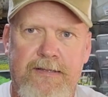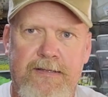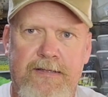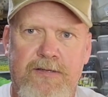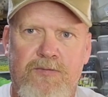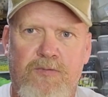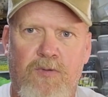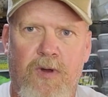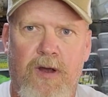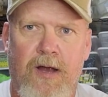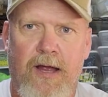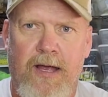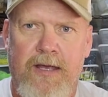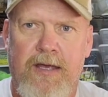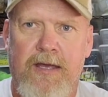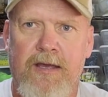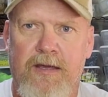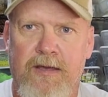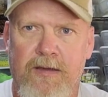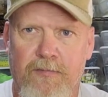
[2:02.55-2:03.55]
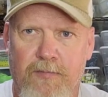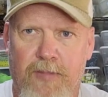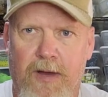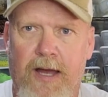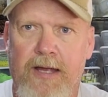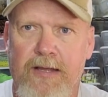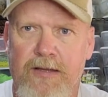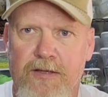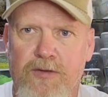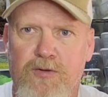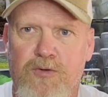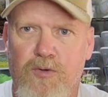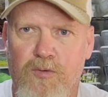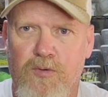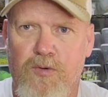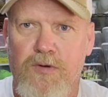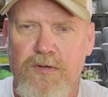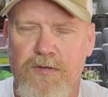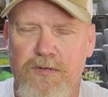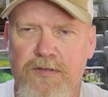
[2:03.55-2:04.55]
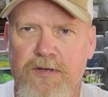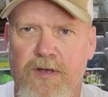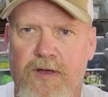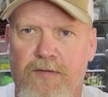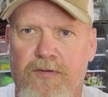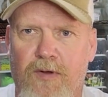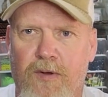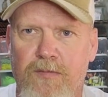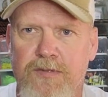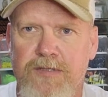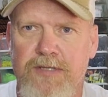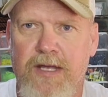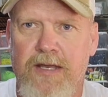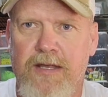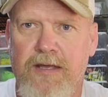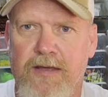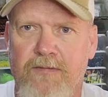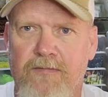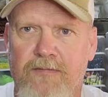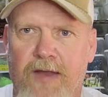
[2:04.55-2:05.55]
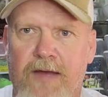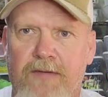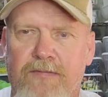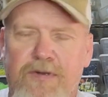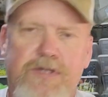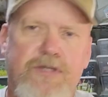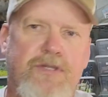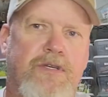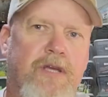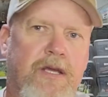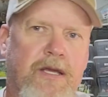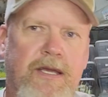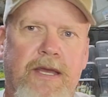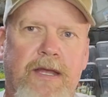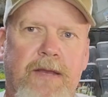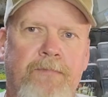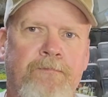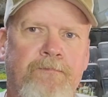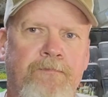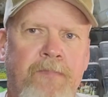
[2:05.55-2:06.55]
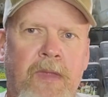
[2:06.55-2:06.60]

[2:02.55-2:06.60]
is where I can combine the two worlds of homesteading and fly fishing again.